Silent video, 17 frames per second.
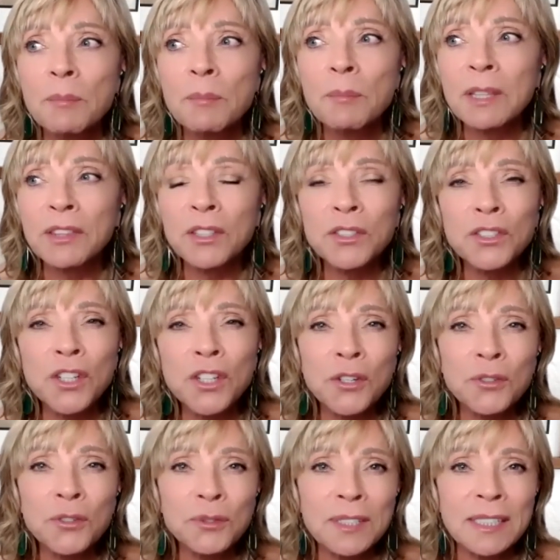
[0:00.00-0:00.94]
but there's
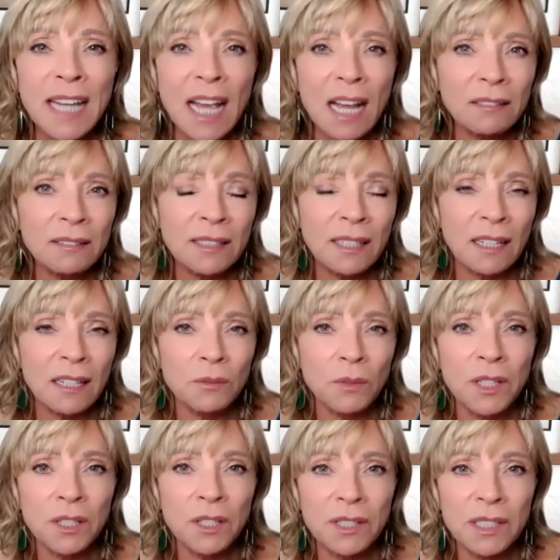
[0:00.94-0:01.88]
no downside
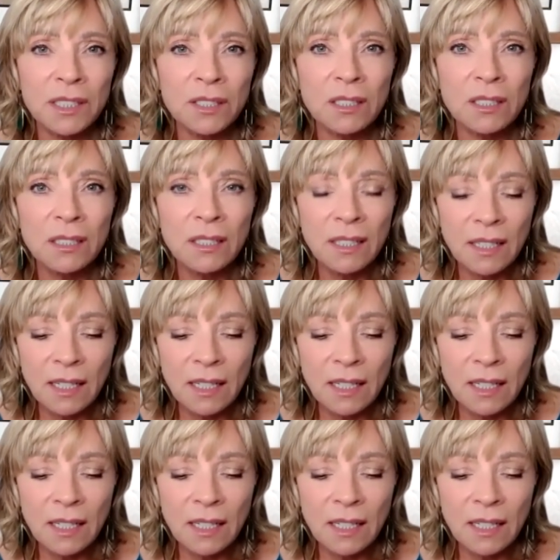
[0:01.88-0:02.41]
whether it's